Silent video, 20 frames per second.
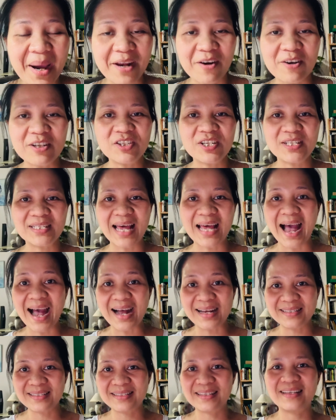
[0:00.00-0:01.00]
not just
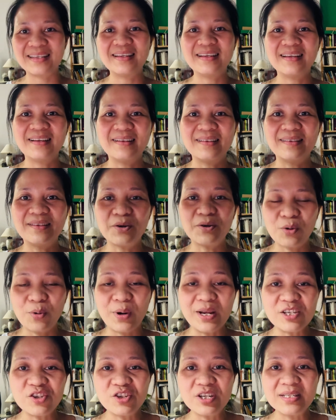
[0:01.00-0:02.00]
ask the
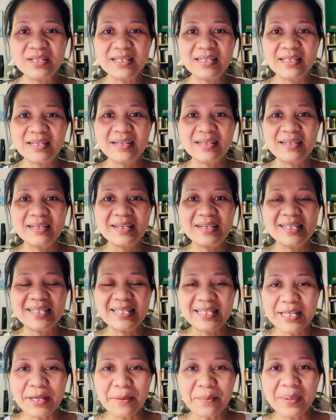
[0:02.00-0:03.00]
questions
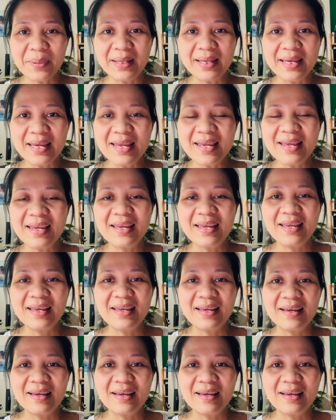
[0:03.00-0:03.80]
simply